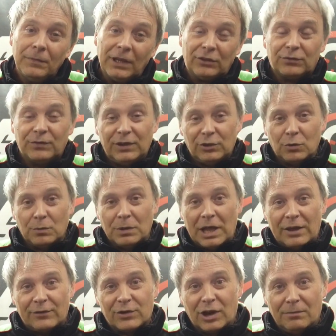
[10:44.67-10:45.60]
next video
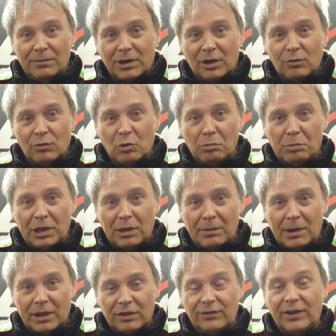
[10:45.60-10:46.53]
we'll have coming up will be
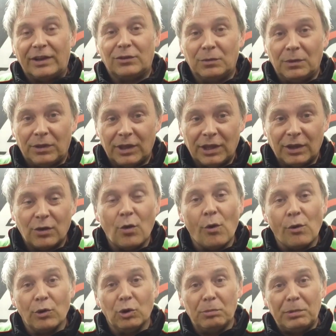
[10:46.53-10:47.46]
about the Vector, we think,
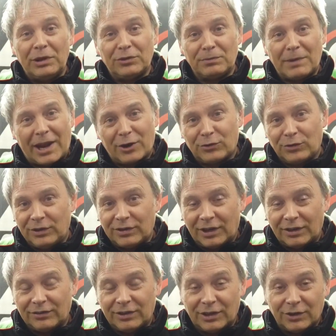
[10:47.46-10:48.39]
or it will be some accuracy
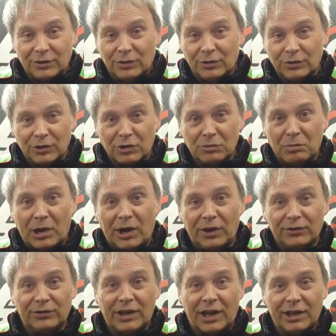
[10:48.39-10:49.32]
testing on the
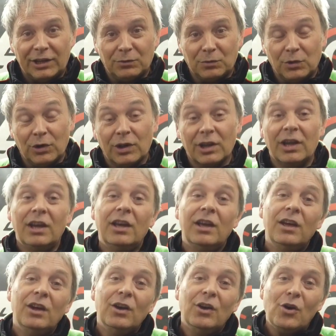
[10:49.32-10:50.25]
comparison, how these work,
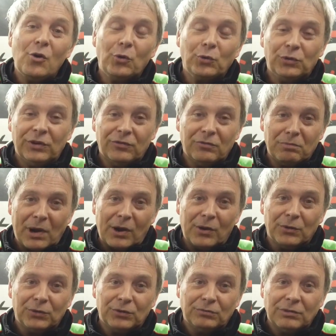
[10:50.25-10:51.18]
all different
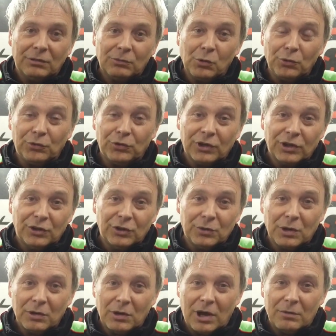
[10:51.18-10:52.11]
barrels. We're also going
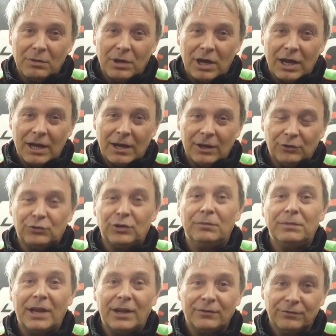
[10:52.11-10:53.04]
to do a
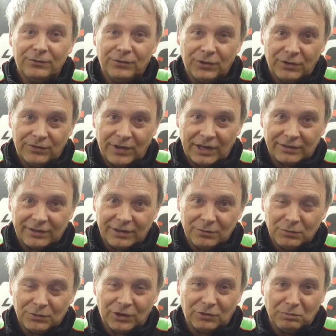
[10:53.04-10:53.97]
strip down for the
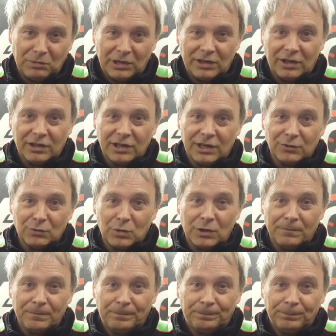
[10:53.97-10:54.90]
Vector, which hasn't been done yet as
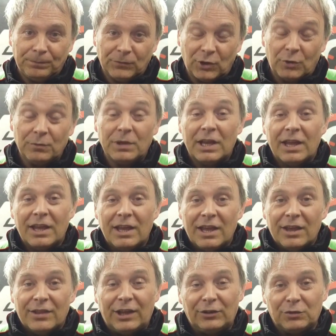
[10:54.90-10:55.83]
well. So
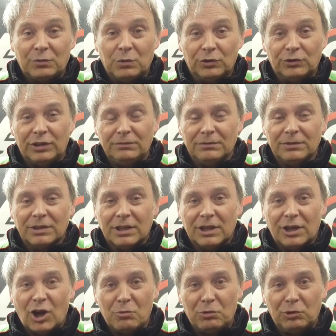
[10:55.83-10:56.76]
thanks for watching.
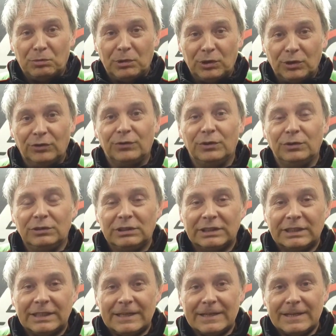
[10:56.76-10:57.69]
I hope it's been
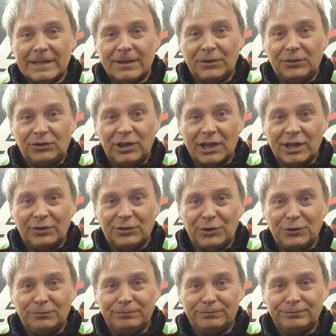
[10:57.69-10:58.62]
useful, and see you again
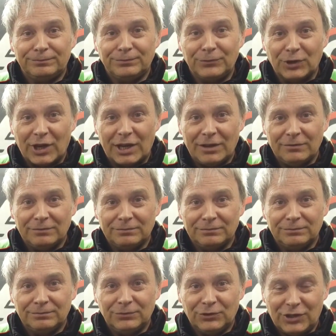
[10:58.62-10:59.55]
soon. Okay,
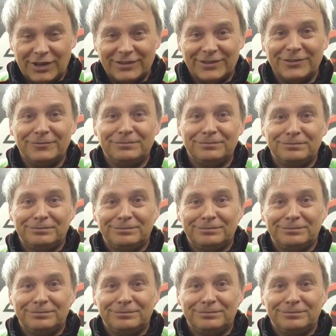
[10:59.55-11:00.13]
cheers.